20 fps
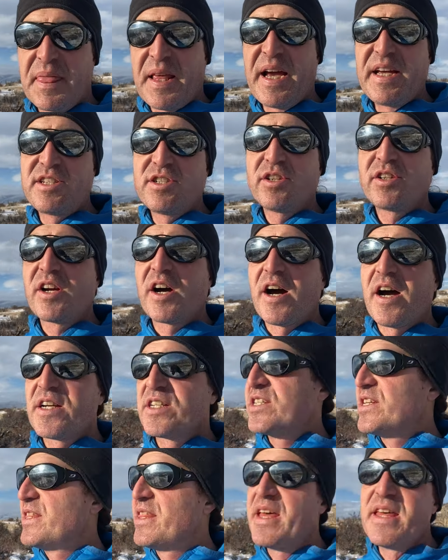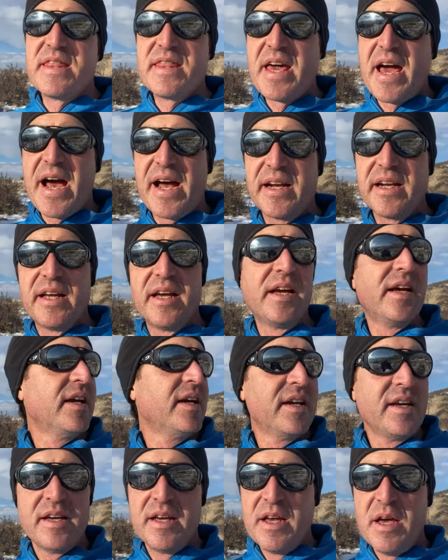I should caution that that
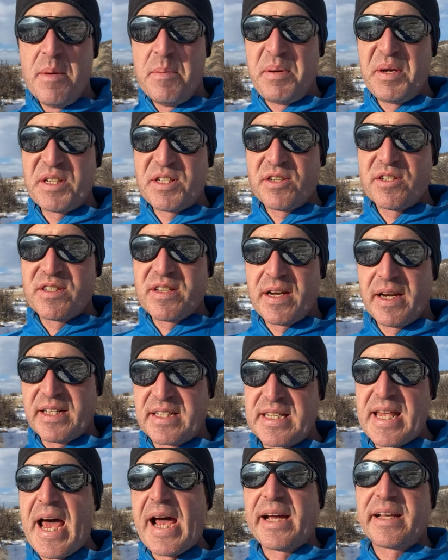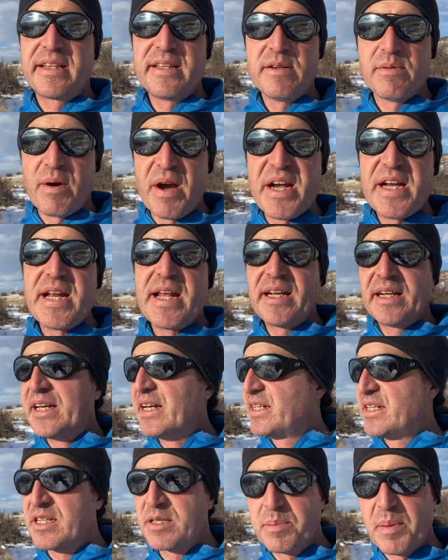picture is not exactly right,
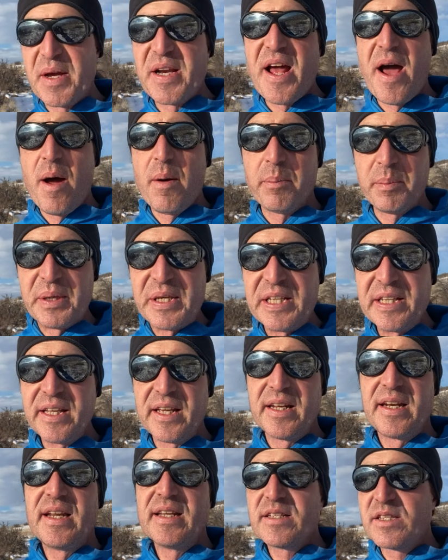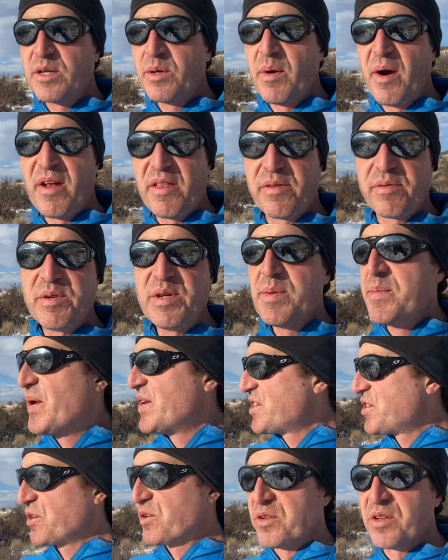despite how appealing it is to our
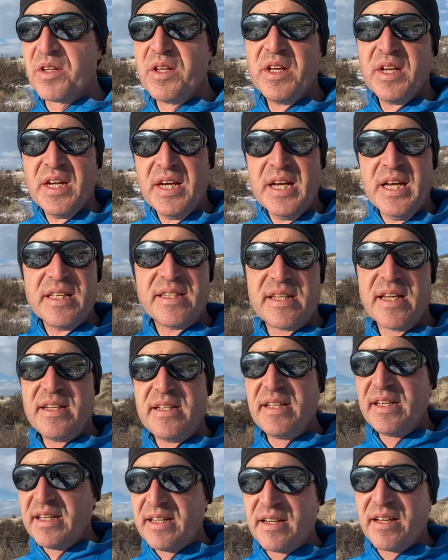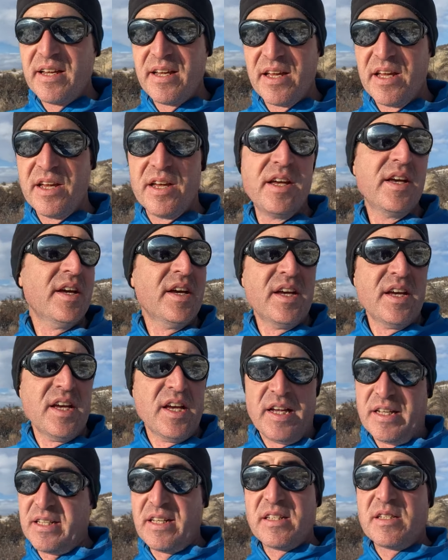three-dimensional sentient
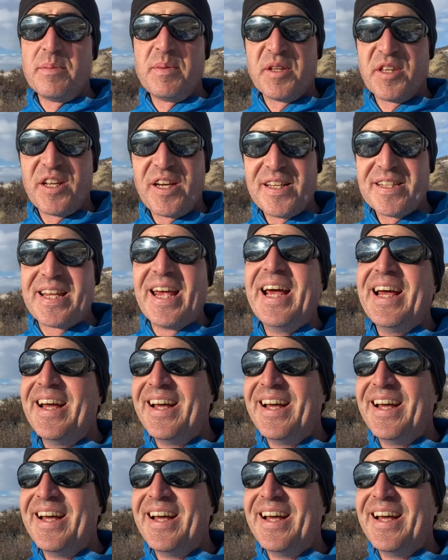sensibilities.